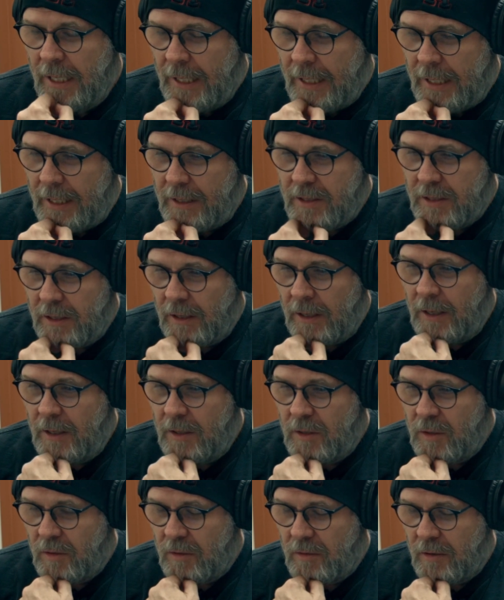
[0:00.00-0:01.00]

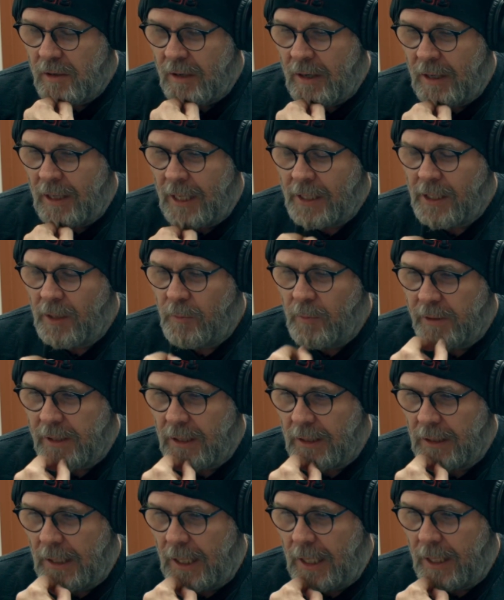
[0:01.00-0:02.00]
He's connected with a
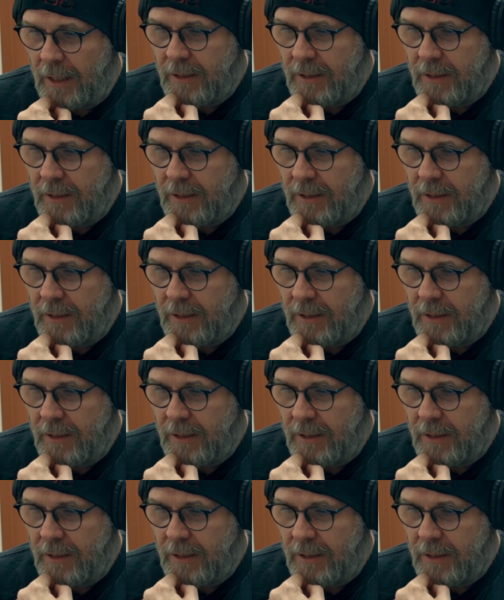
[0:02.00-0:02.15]
lot of